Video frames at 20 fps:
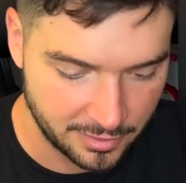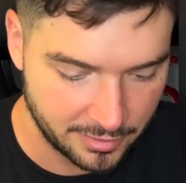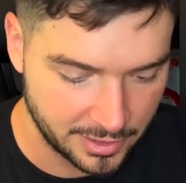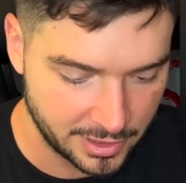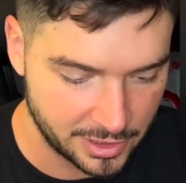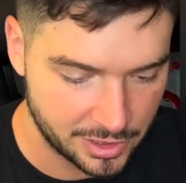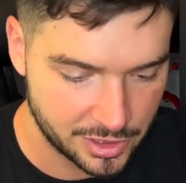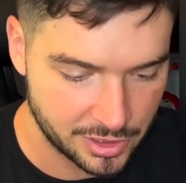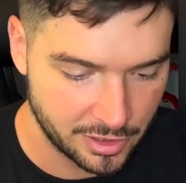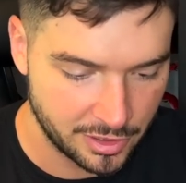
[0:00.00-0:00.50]

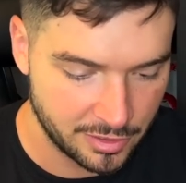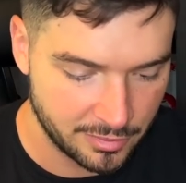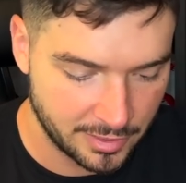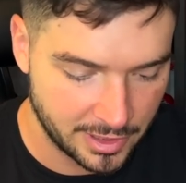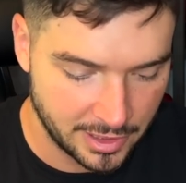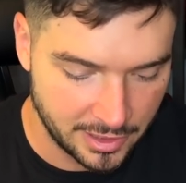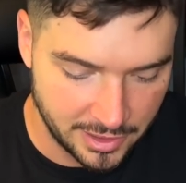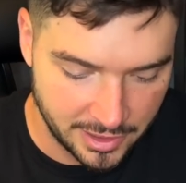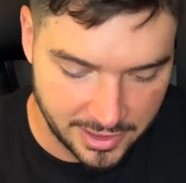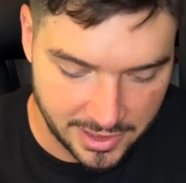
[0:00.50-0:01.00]
really show you what
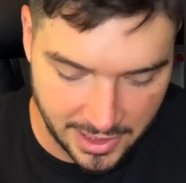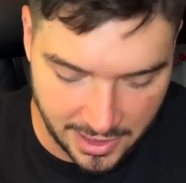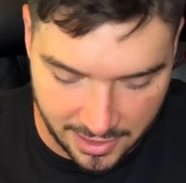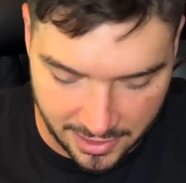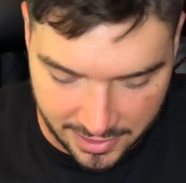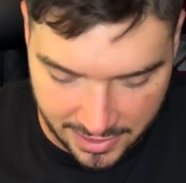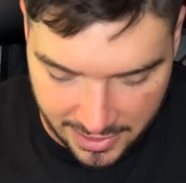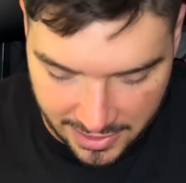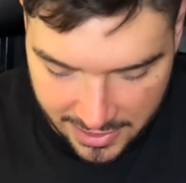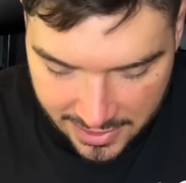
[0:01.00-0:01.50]
it looks like
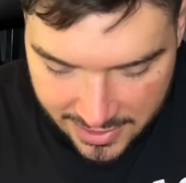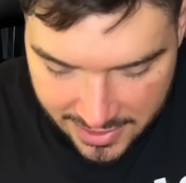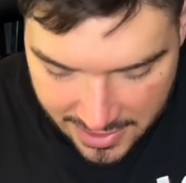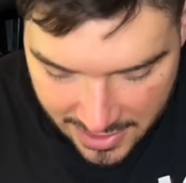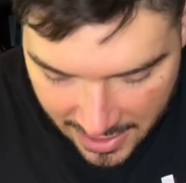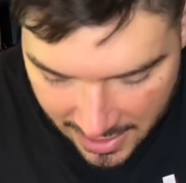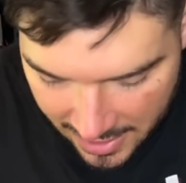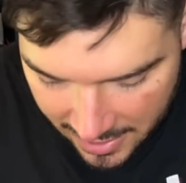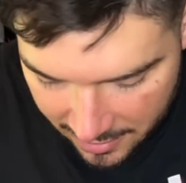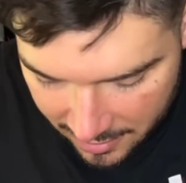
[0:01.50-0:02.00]
on the
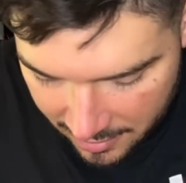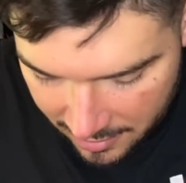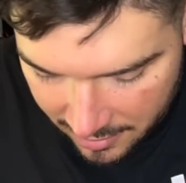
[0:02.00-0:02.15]
inside.